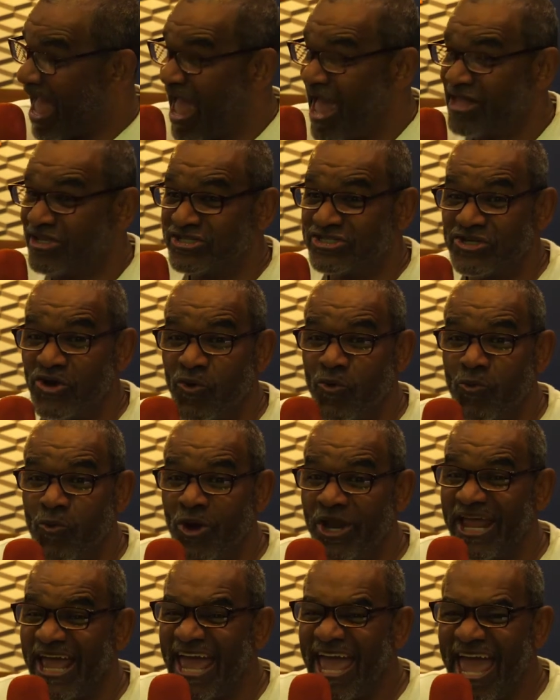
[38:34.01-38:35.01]
And so,
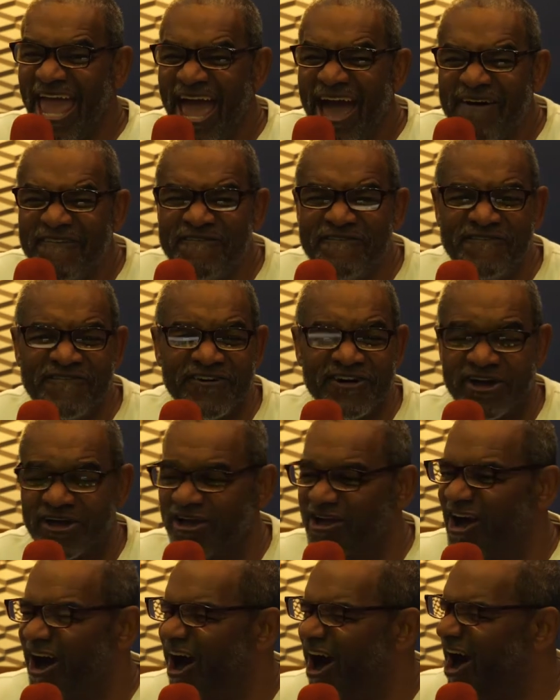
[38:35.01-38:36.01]
whatever
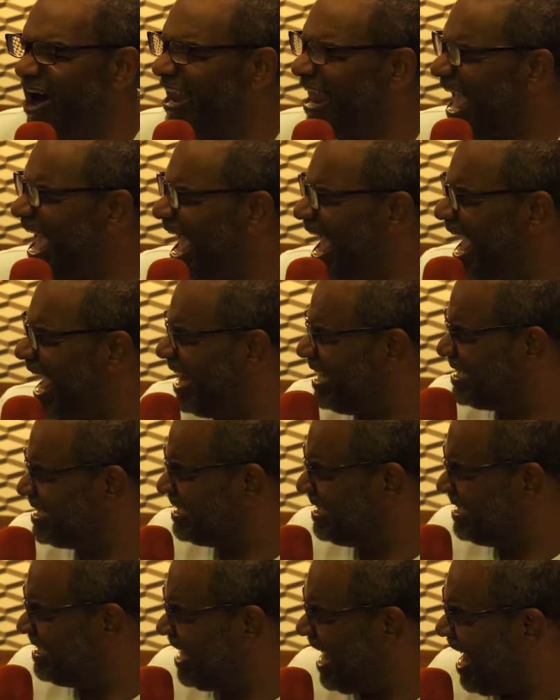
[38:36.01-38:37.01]
God asked